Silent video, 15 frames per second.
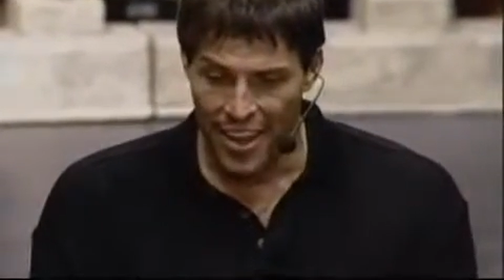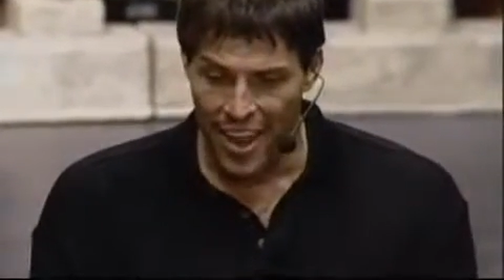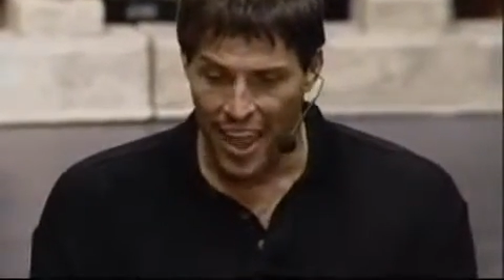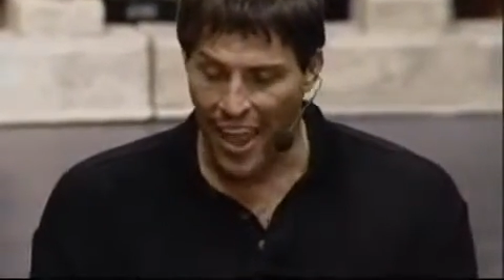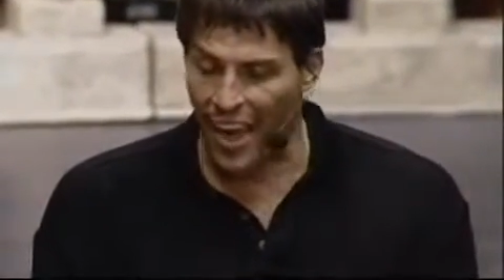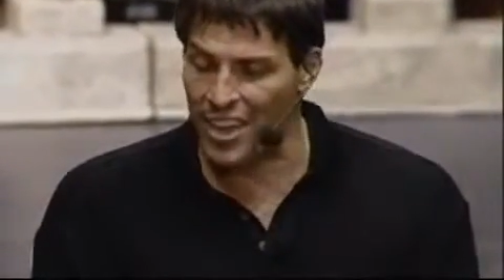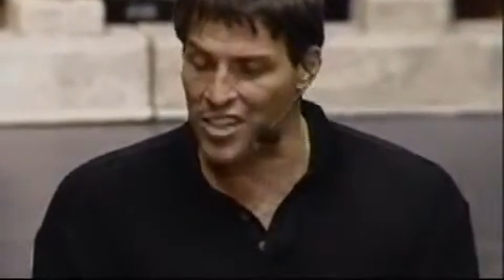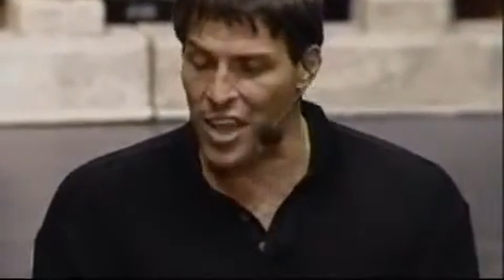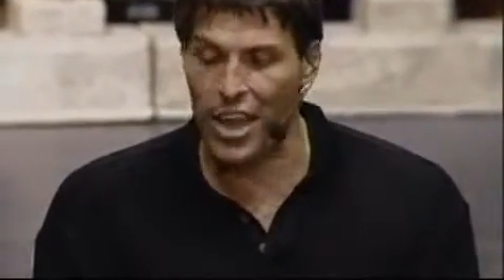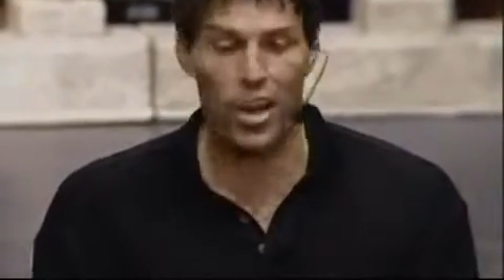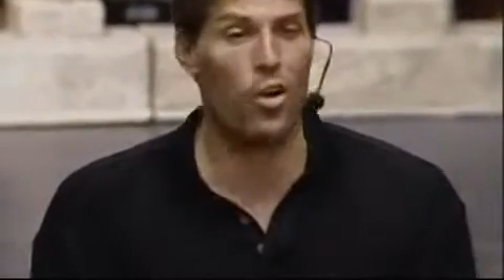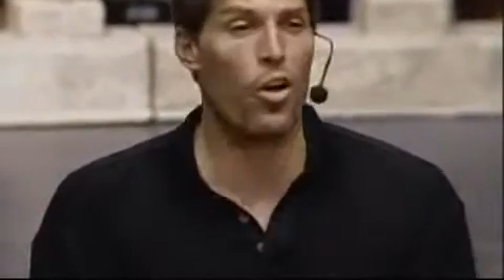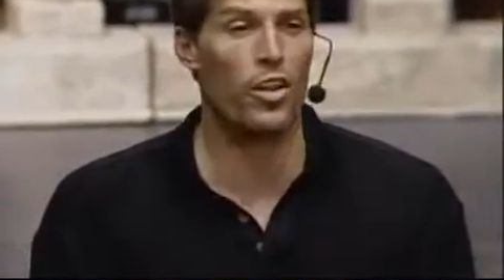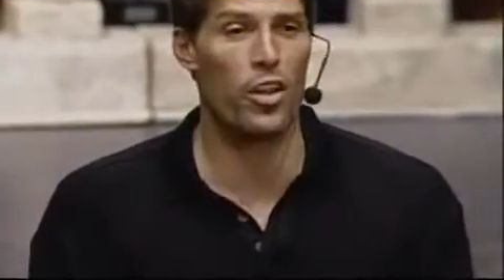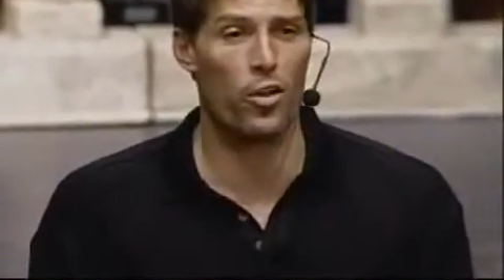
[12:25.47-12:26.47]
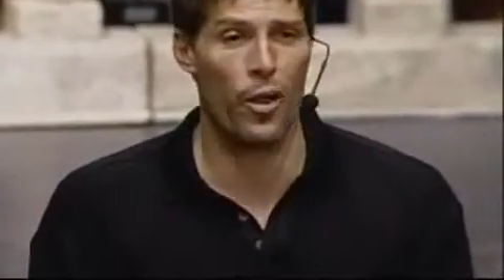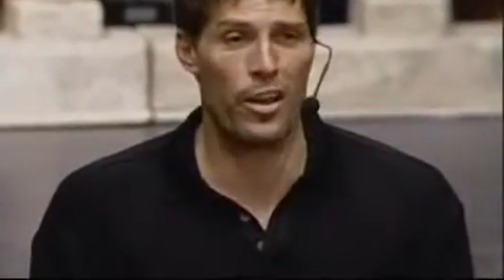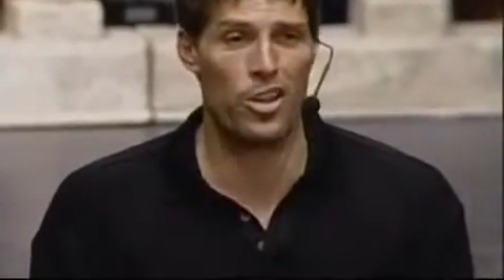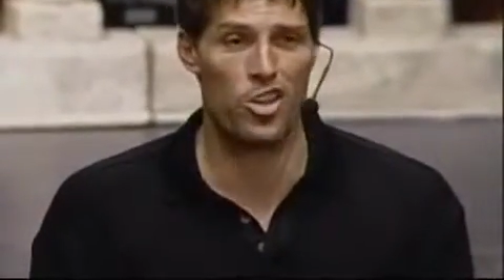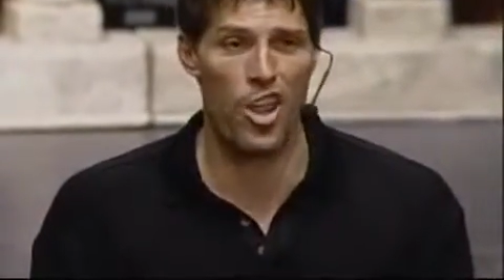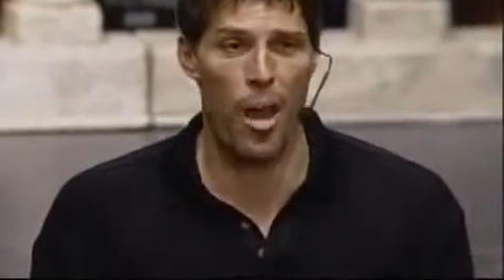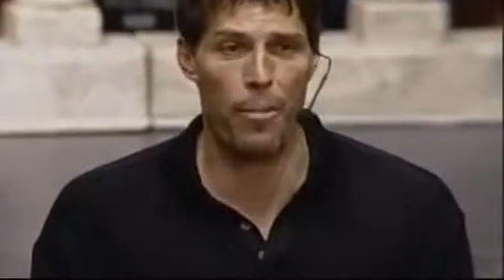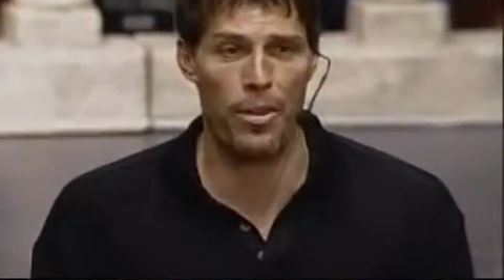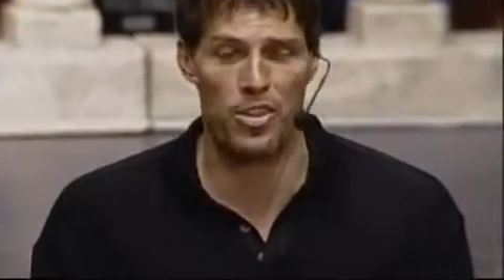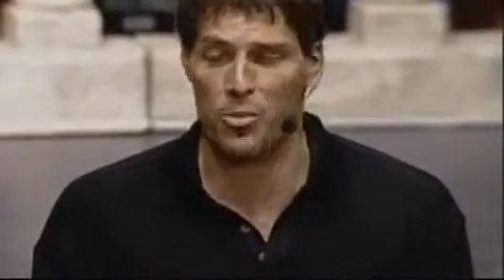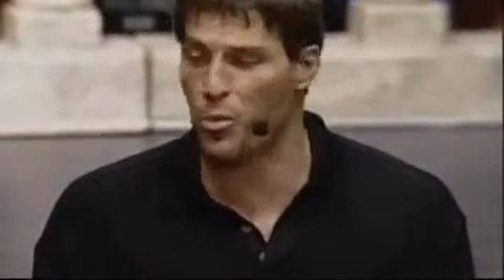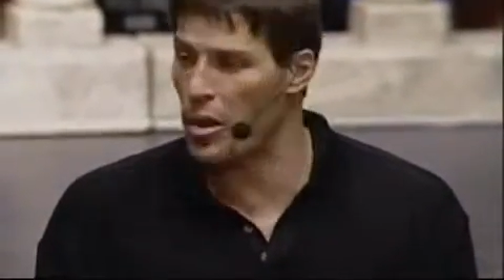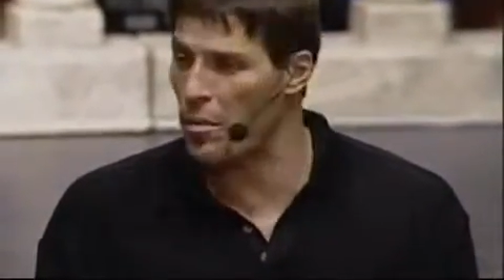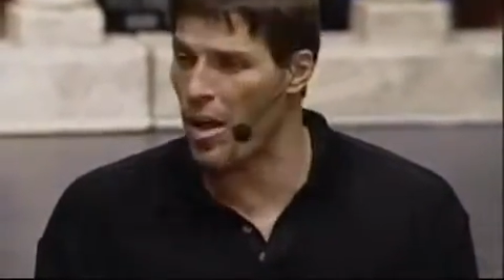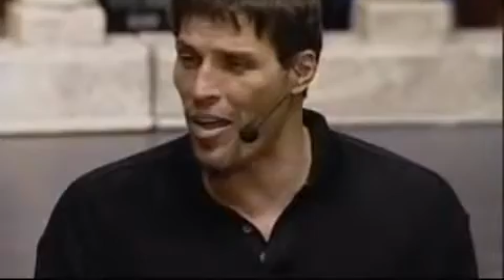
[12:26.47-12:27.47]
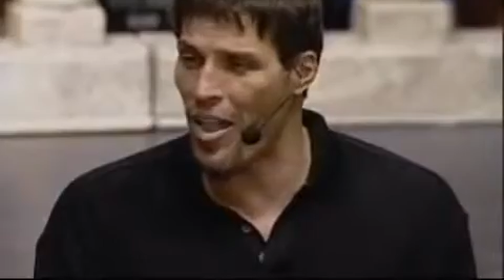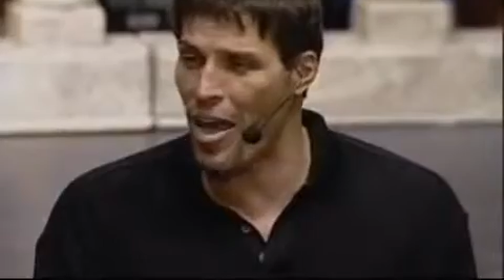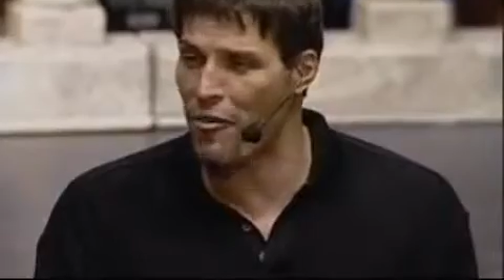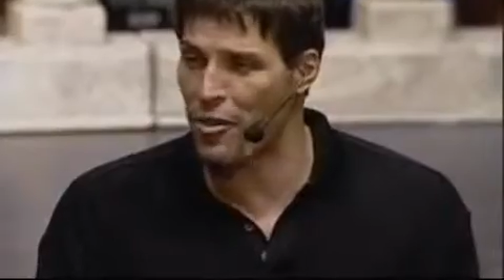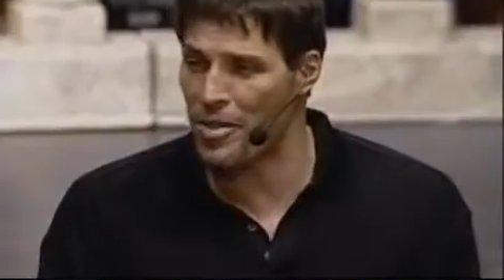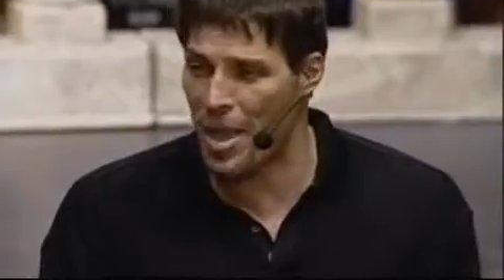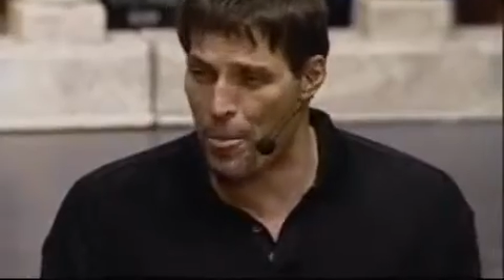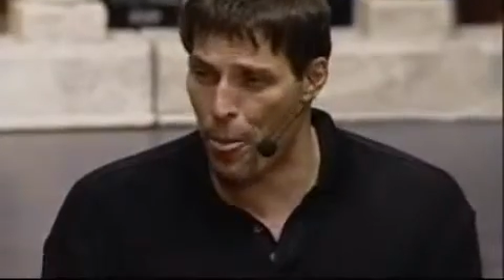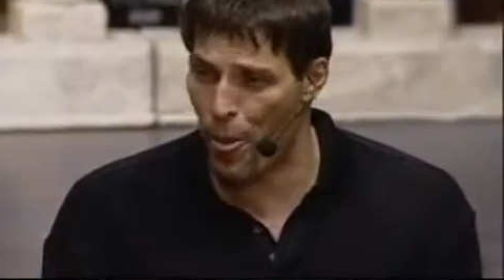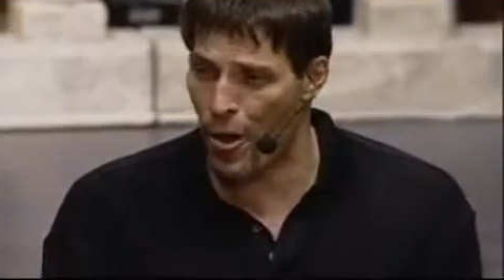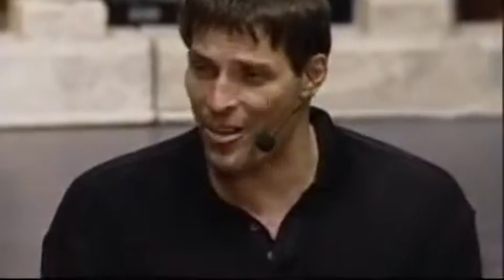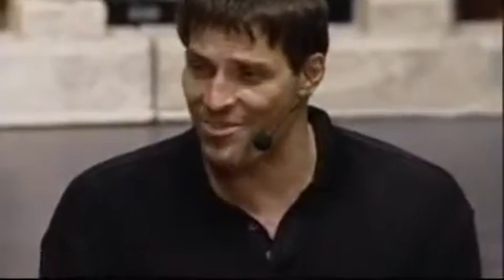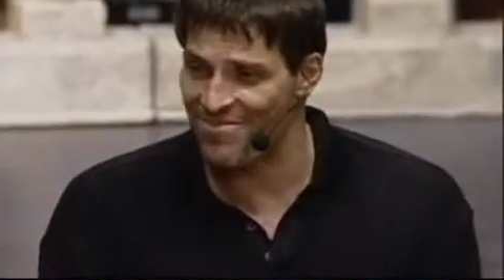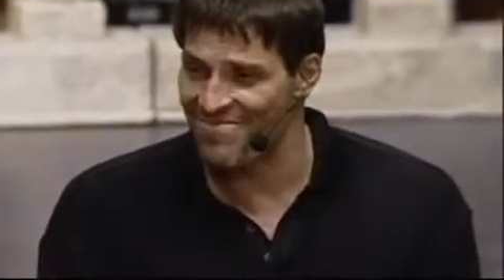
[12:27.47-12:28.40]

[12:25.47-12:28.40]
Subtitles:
and I decided to go on the greatest shopping spree of my life at that point.